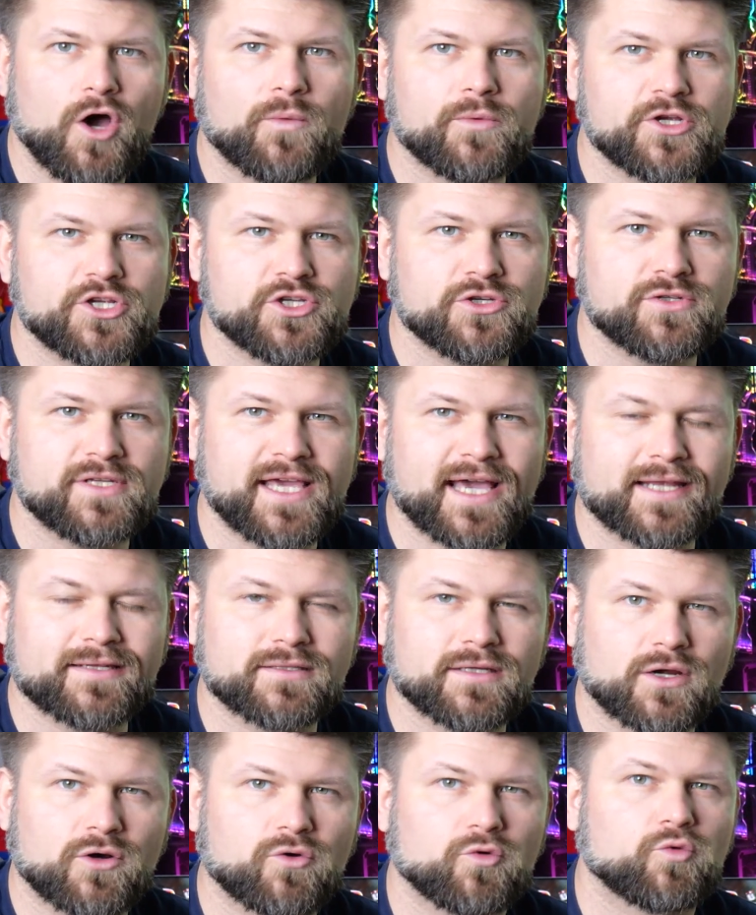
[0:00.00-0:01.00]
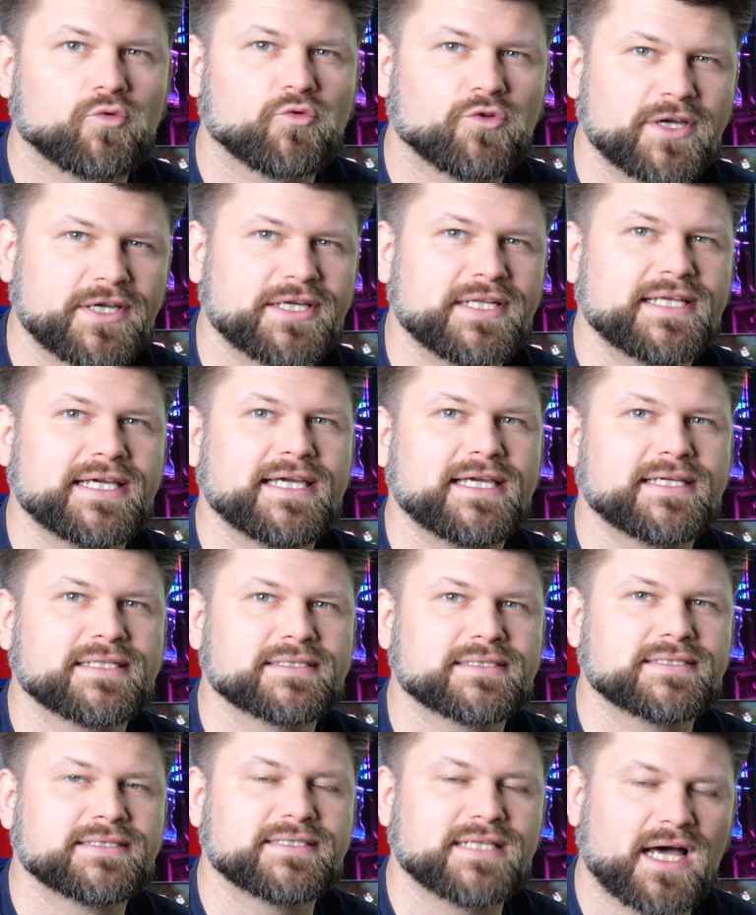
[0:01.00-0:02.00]
we should get a really
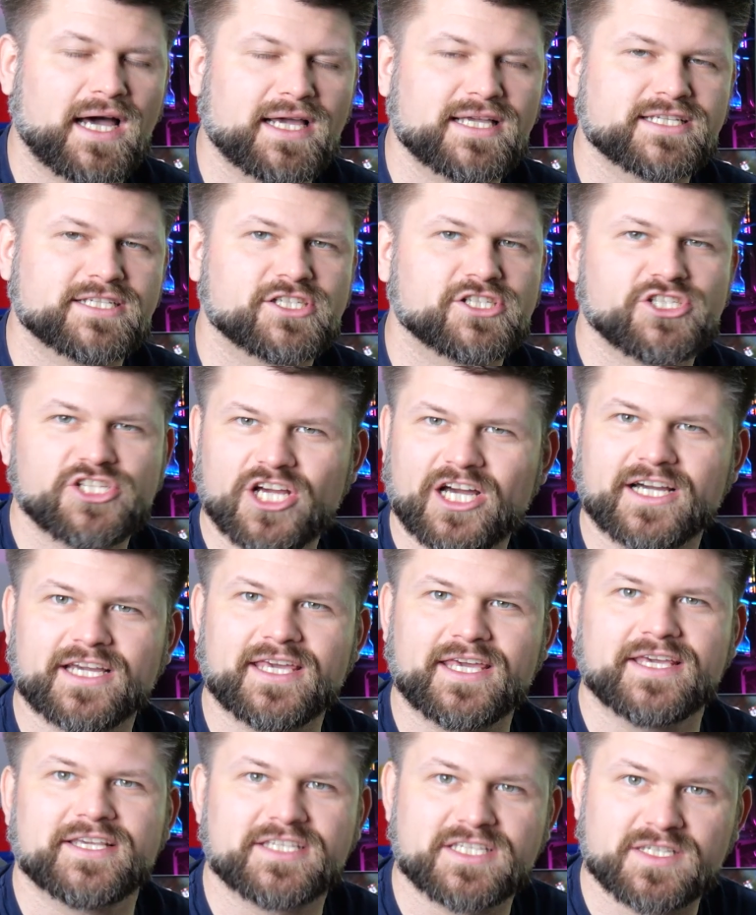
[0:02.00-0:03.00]
nice chunky